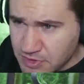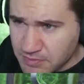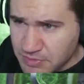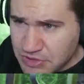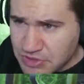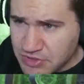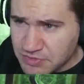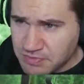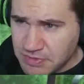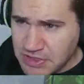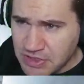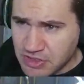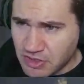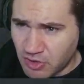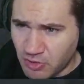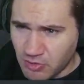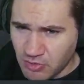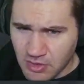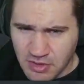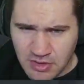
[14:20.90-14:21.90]
to be speed
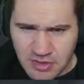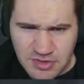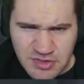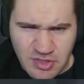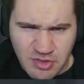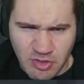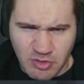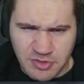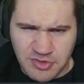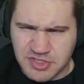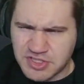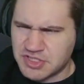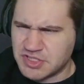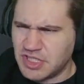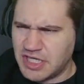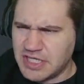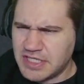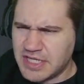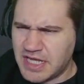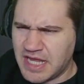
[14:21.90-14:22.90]
cola? Is that called
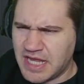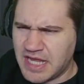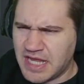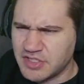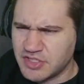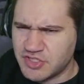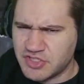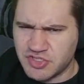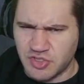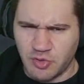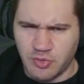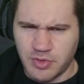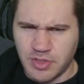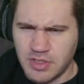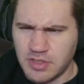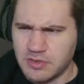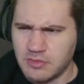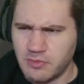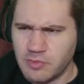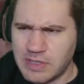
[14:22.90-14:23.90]
sleight of hand
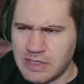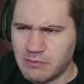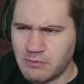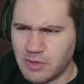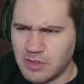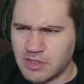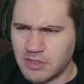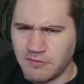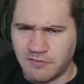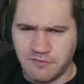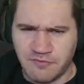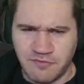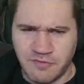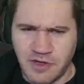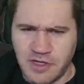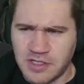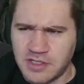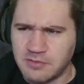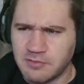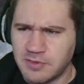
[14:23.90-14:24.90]
soda? Wait, what the
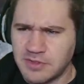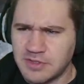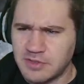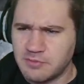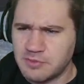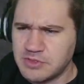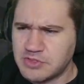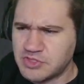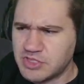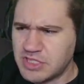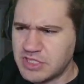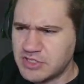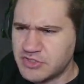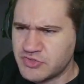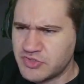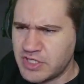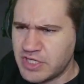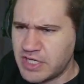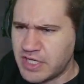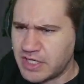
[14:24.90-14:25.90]
fuck? When did we change
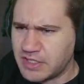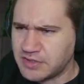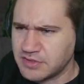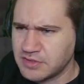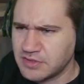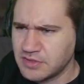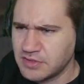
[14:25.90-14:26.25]
that?